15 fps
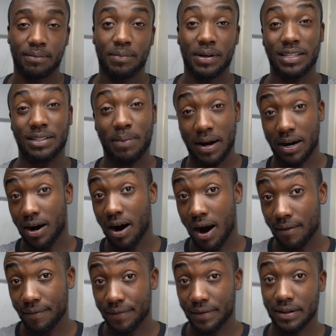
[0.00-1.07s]
but it's my
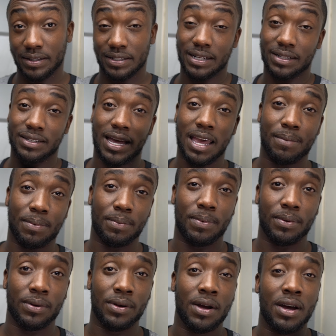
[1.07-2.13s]
confidence that's
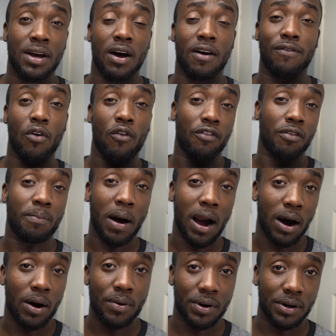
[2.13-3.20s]
capable of
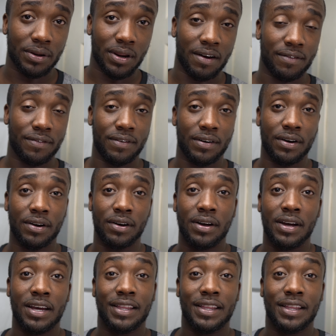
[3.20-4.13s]
overpowering that fear,